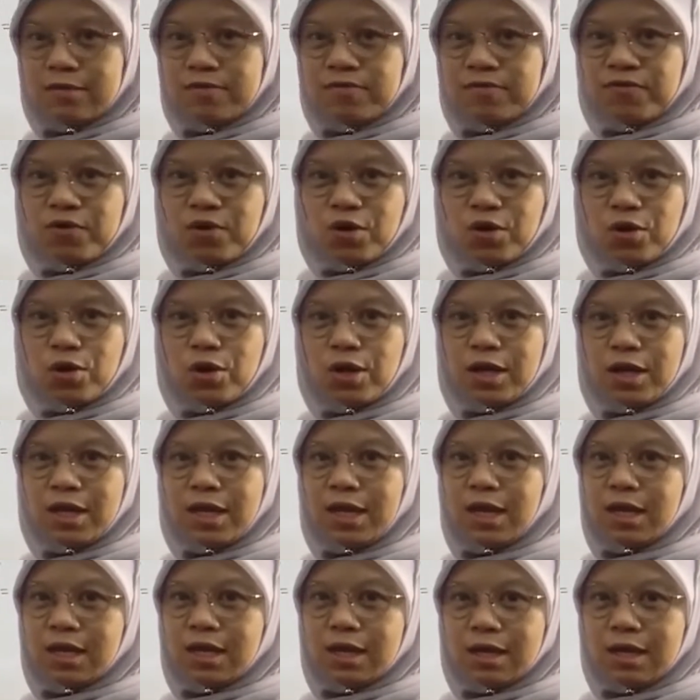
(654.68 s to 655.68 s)
for all
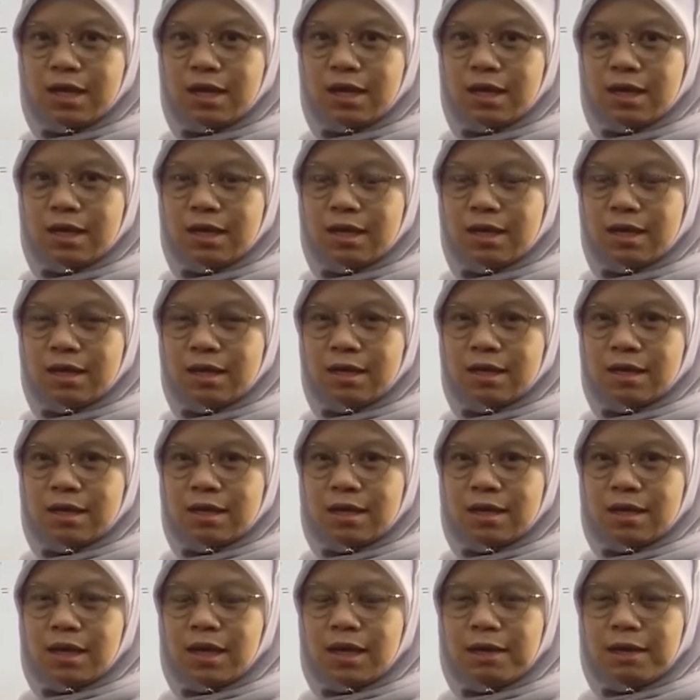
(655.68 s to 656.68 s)
A
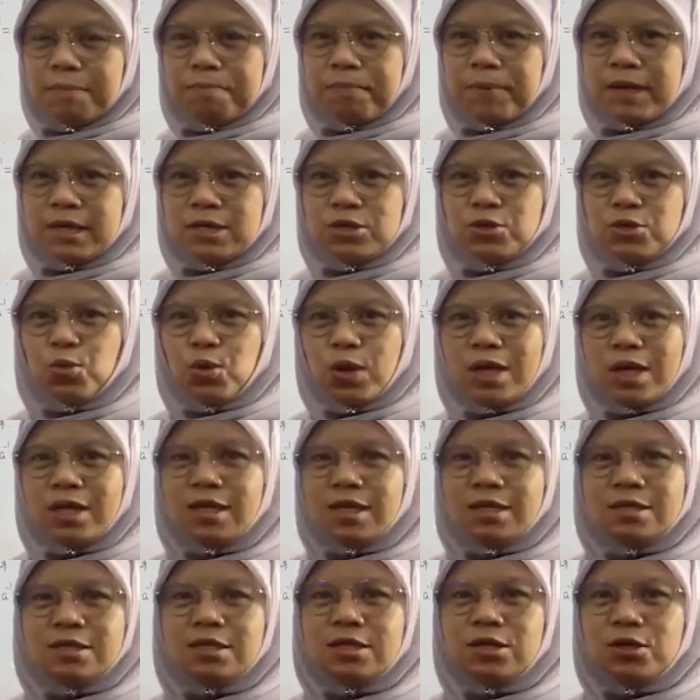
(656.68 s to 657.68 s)
plus what
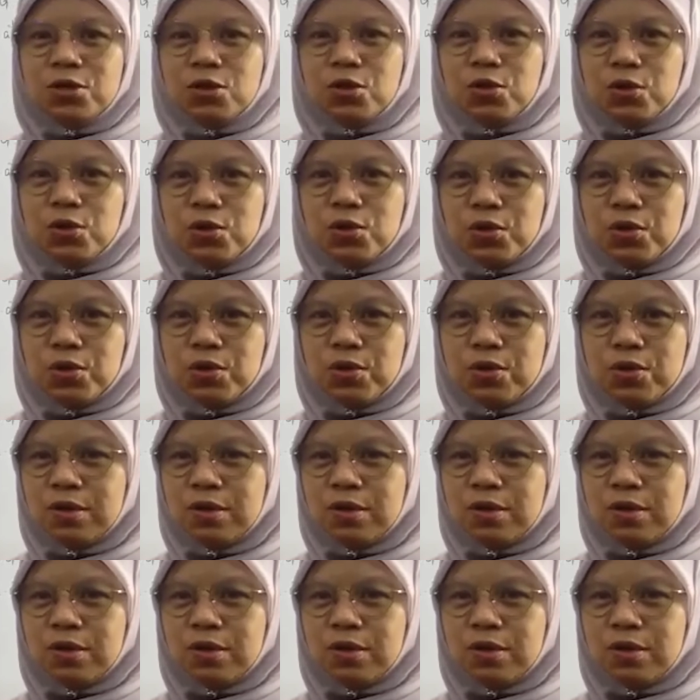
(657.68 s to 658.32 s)
is 0.